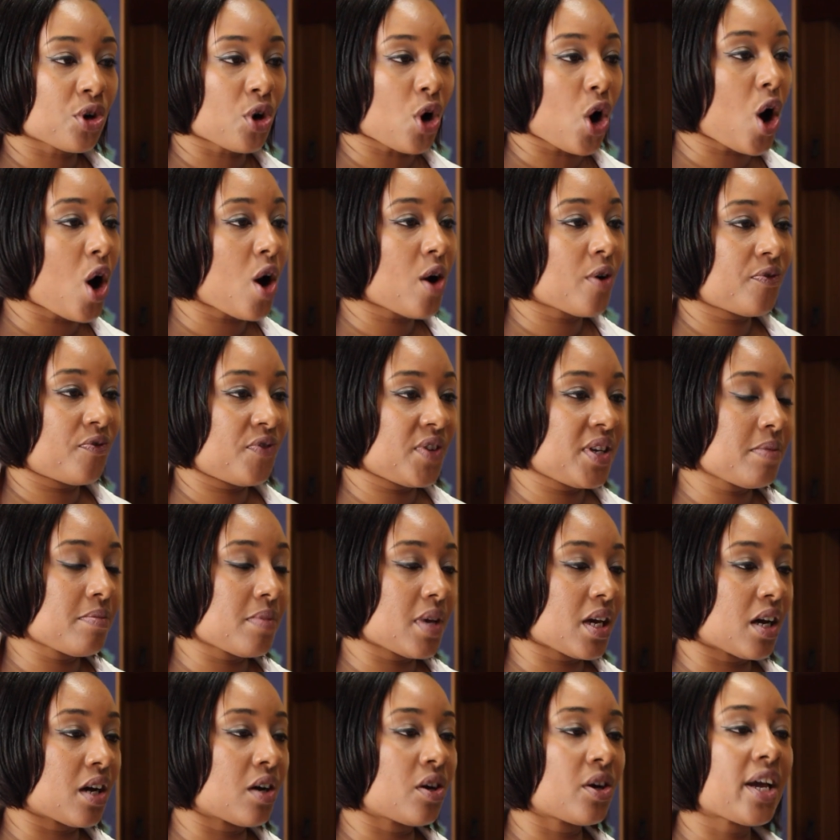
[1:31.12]
they're all
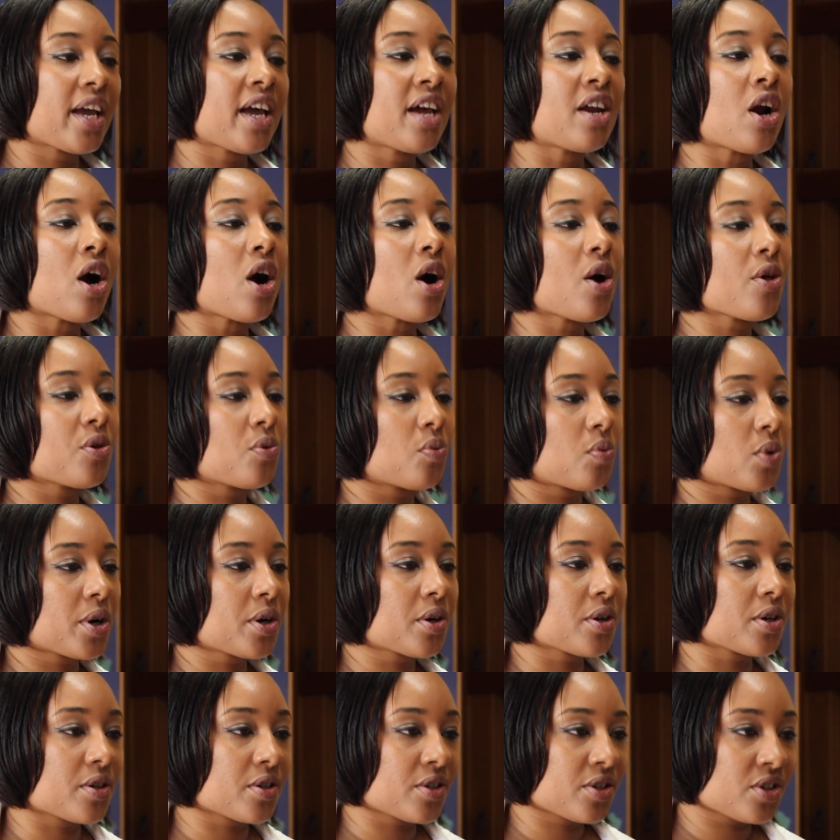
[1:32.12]
female and all the
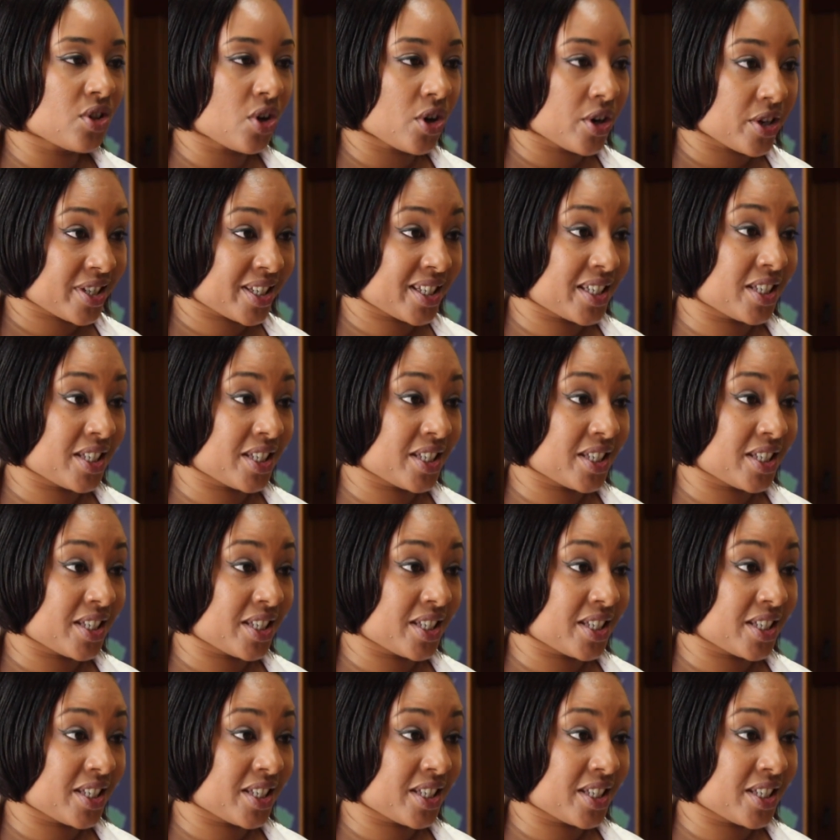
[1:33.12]
workers are